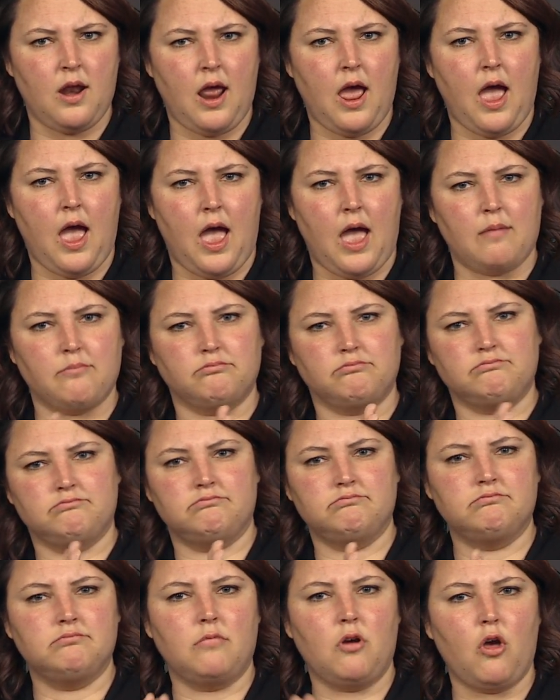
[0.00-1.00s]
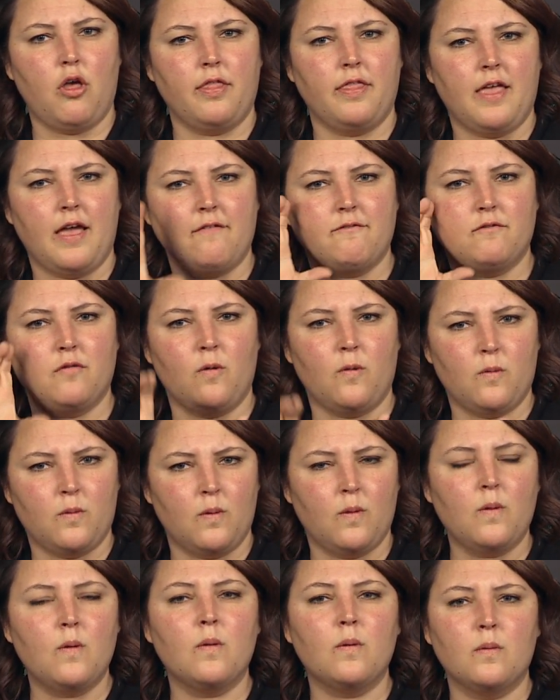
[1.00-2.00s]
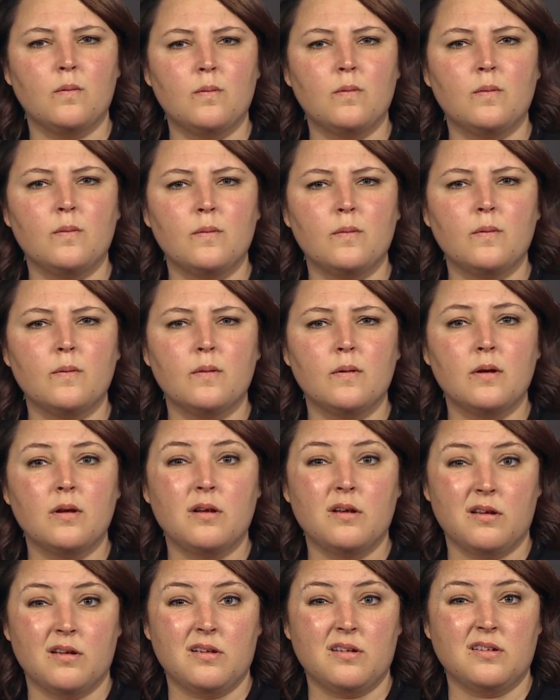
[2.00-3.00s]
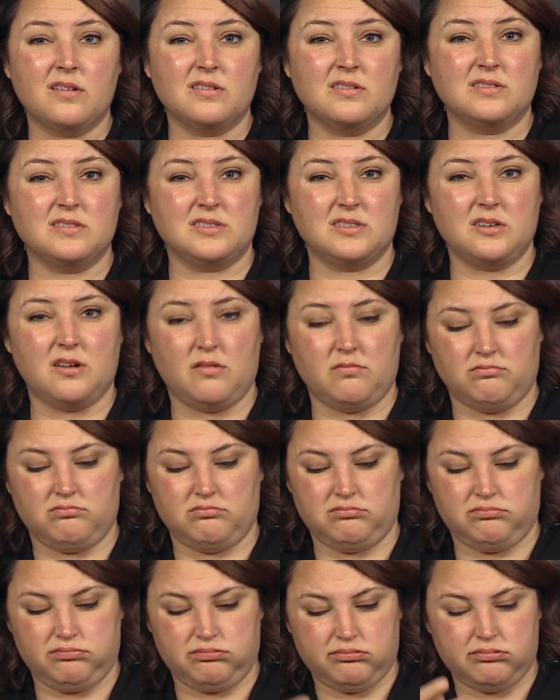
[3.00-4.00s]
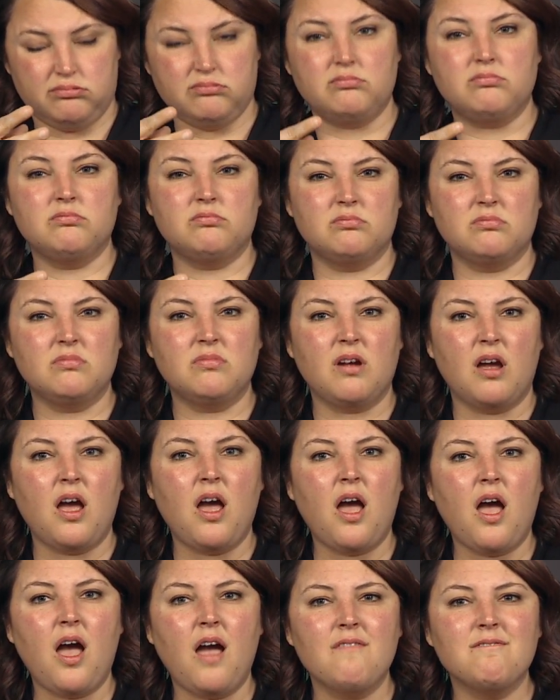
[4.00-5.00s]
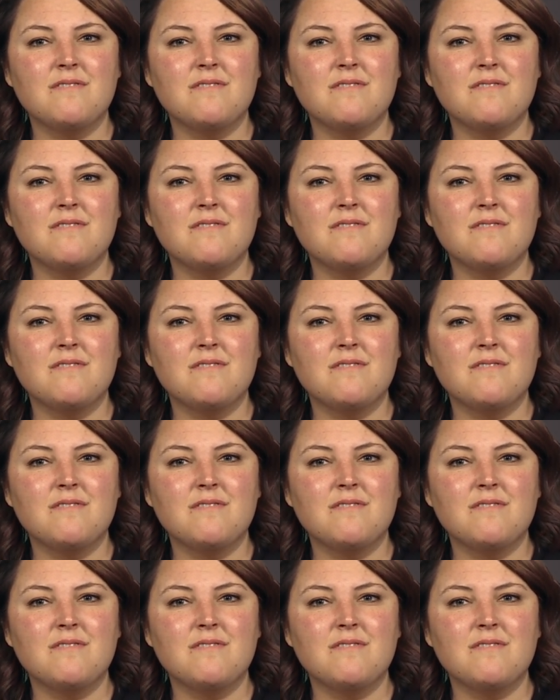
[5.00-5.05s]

In this case, just in that directory, and it returned me 1 picture.